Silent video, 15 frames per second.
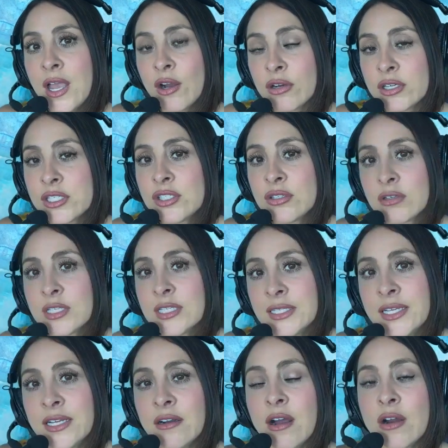crystal
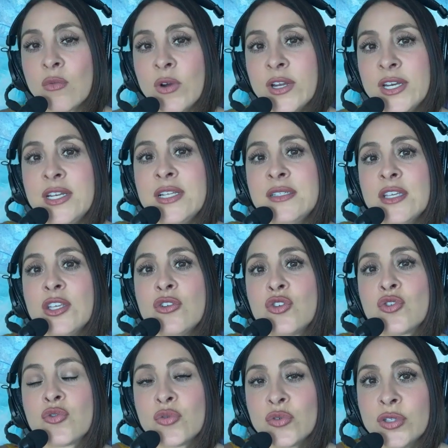clear on what it is that you
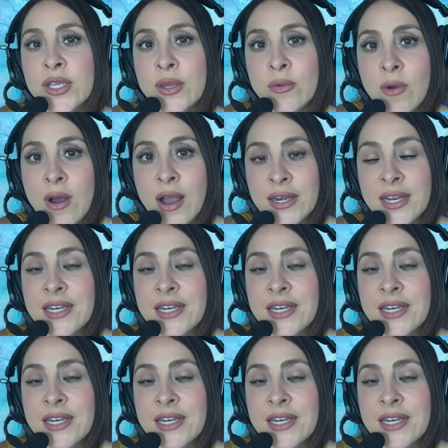truly want.